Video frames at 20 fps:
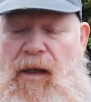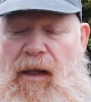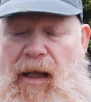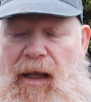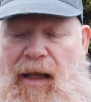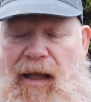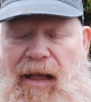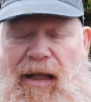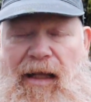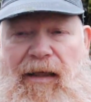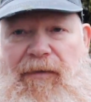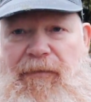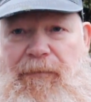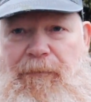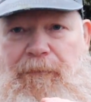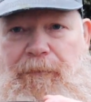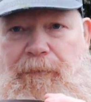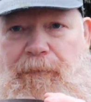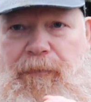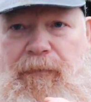And
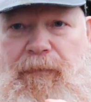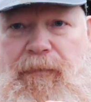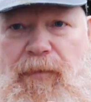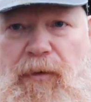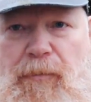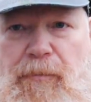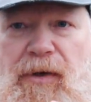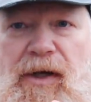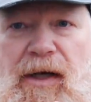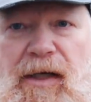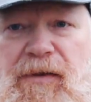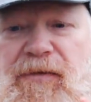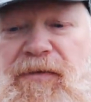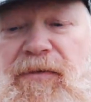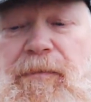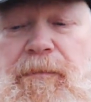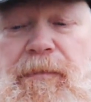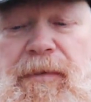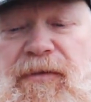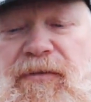the
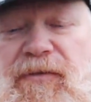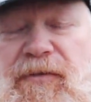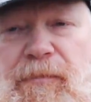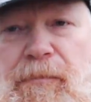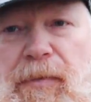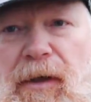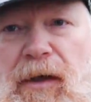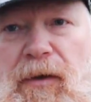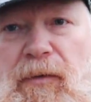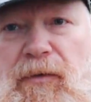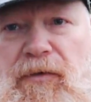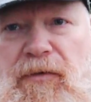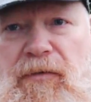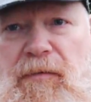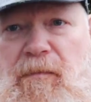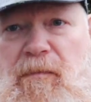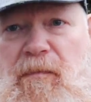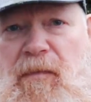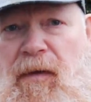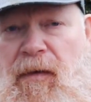price, it's
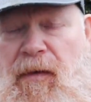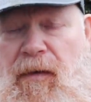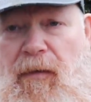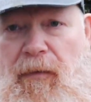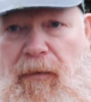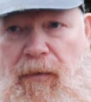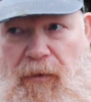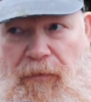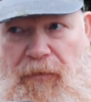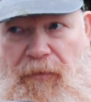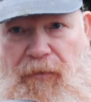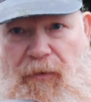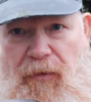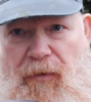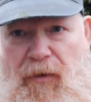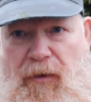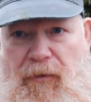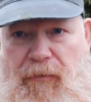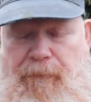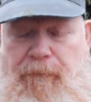about a
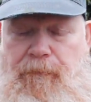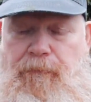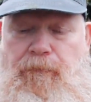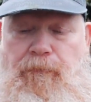third